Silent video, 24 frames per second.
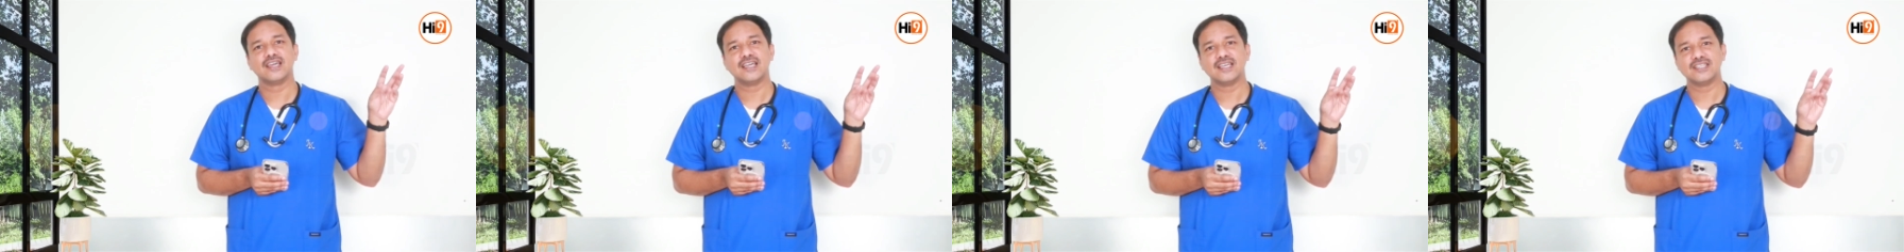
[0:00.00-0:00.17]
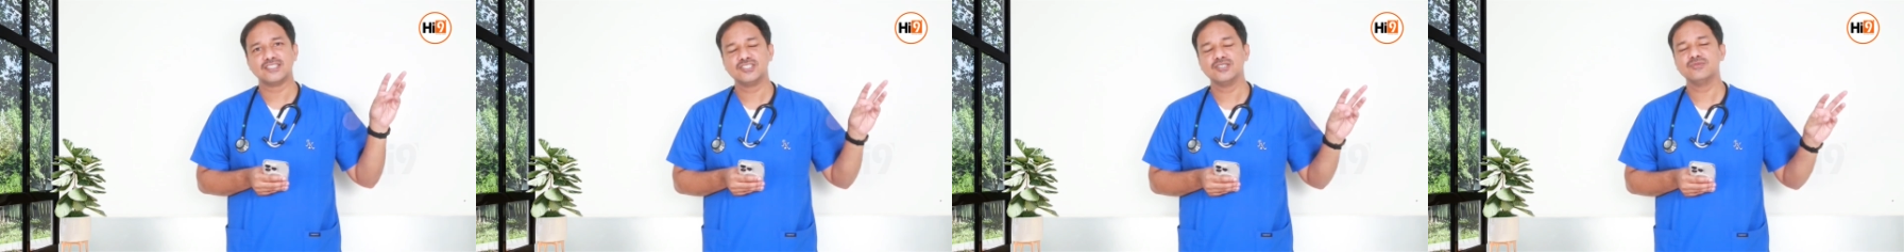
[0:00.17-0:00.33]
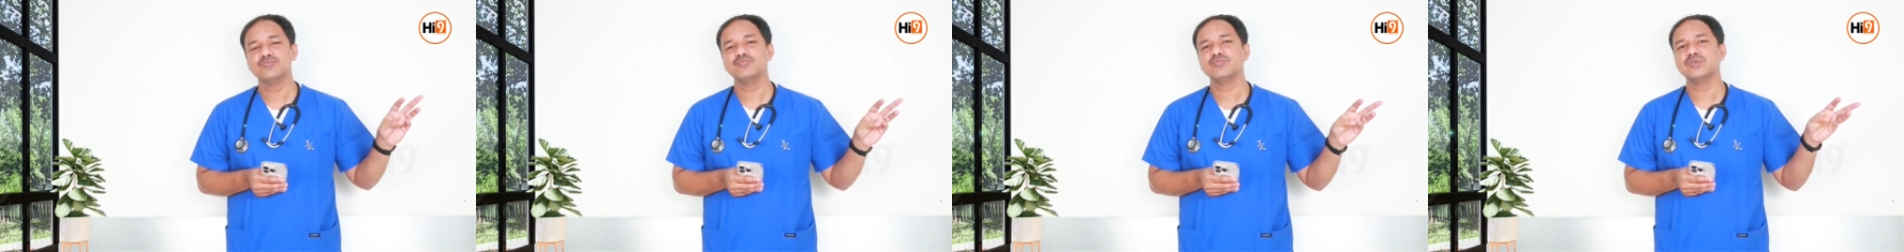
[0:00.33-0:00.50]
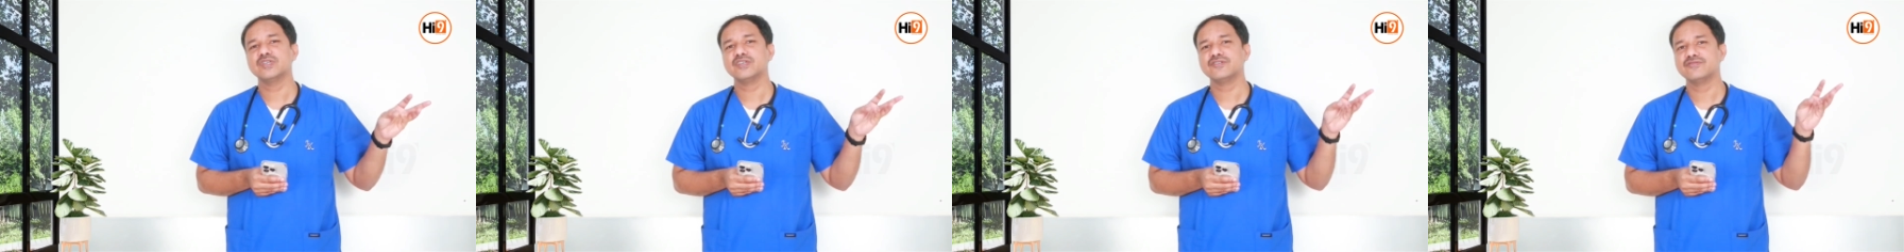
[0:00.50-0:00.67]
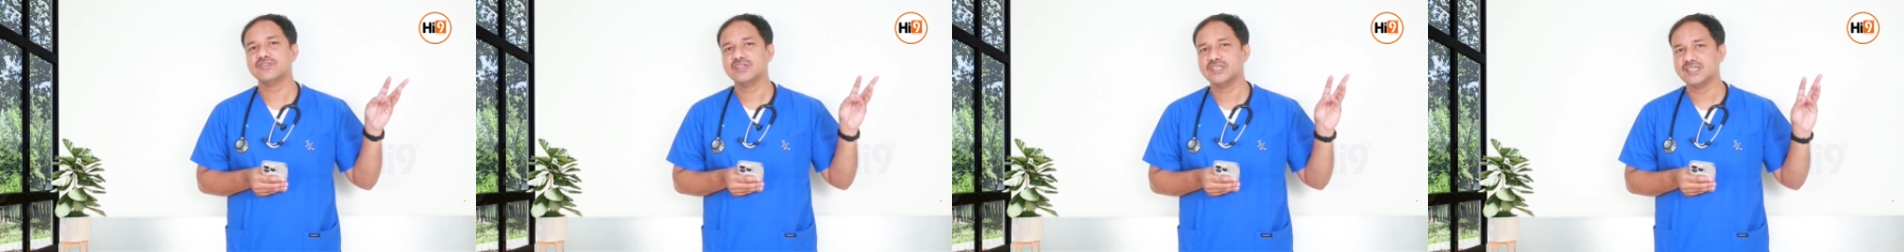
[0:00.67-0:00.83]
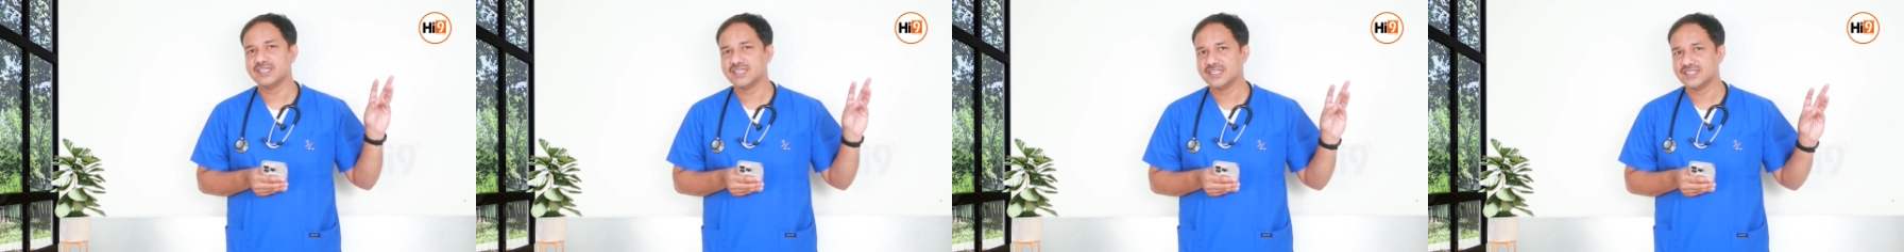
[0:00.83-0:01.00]

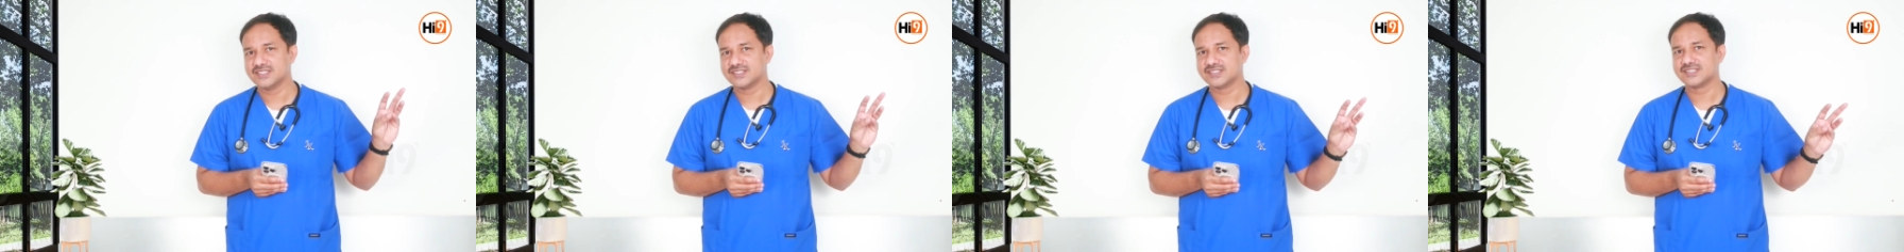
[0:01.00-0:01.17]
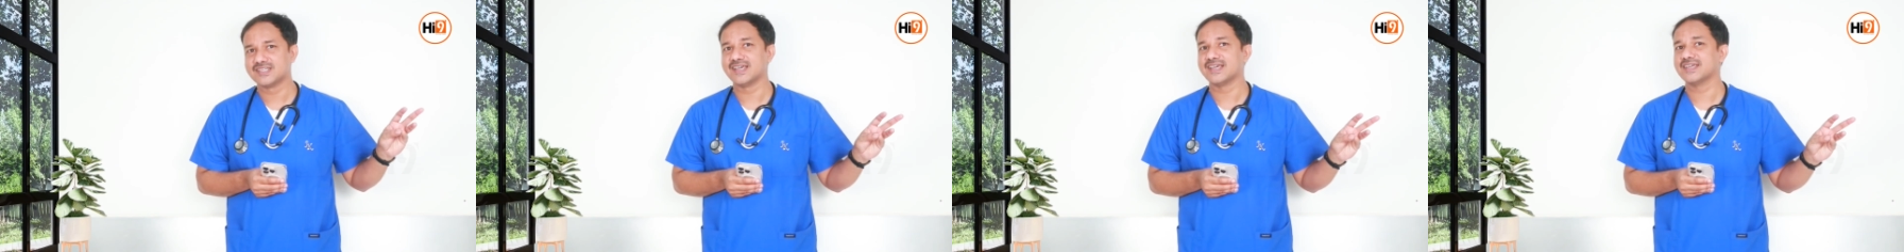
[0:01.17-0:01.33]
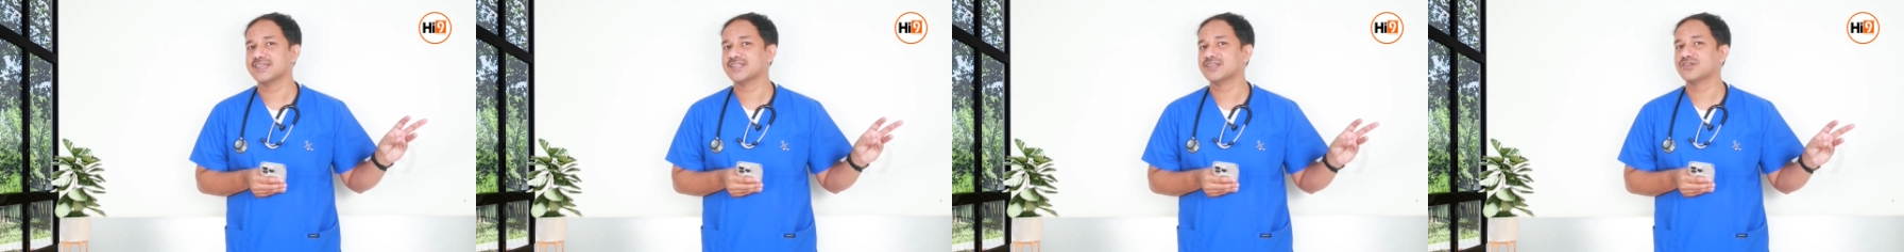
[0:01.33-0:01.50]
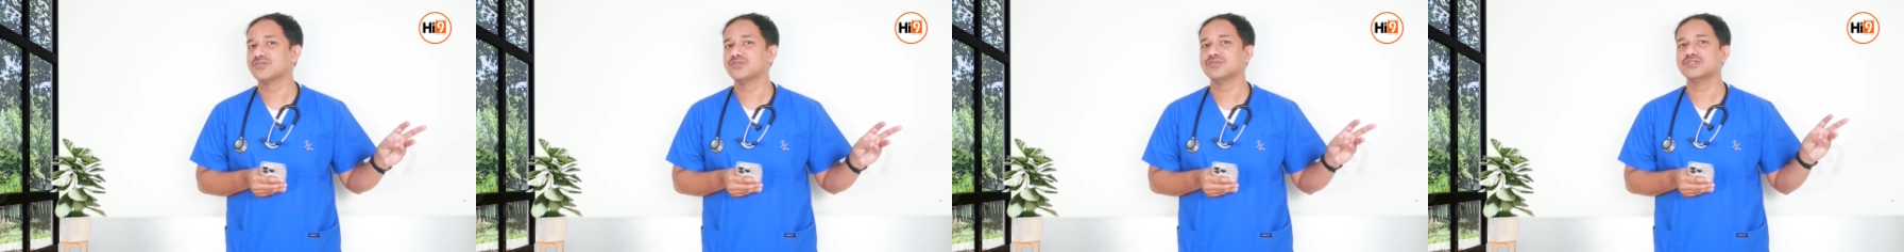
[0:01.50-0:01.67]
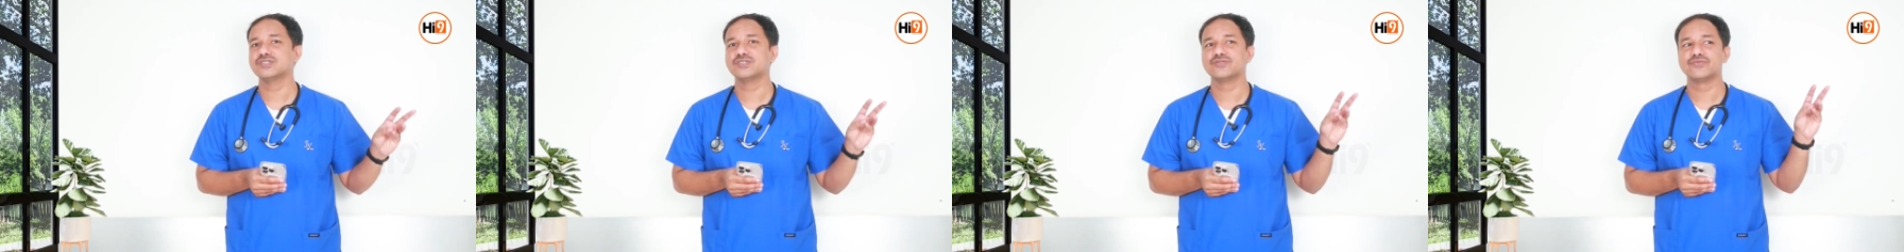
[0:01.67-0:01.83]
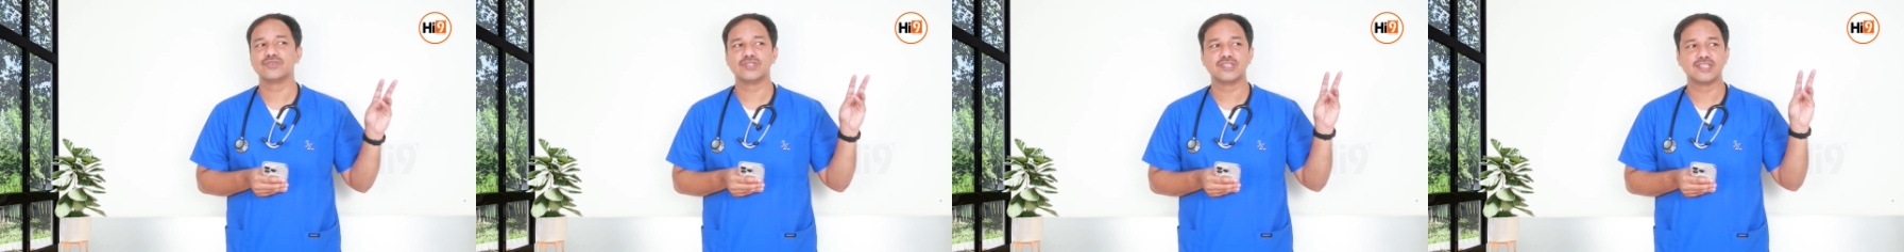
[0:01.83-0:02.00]
HMPV is
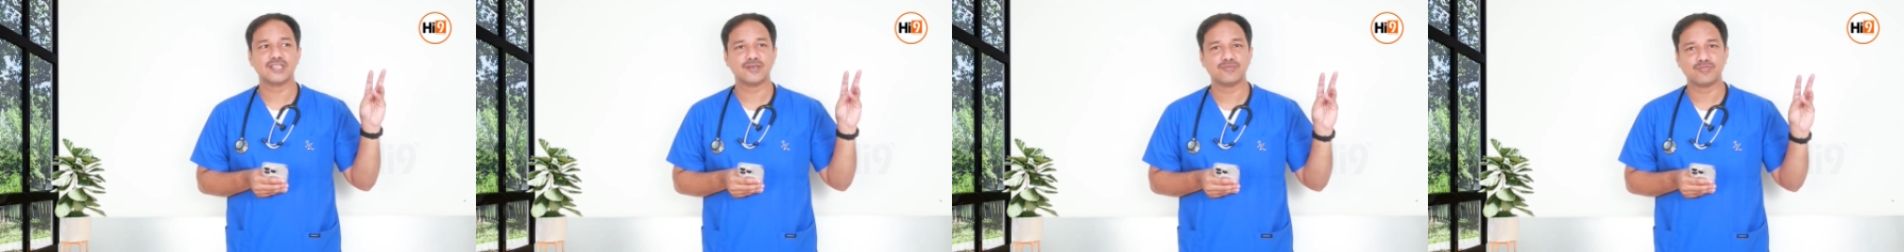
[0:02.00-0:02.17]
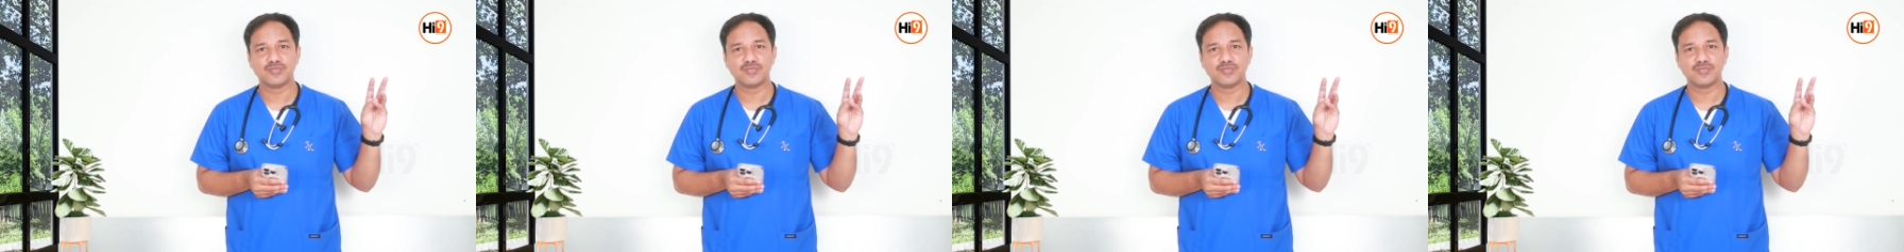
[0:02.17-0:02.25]
diagnosed with a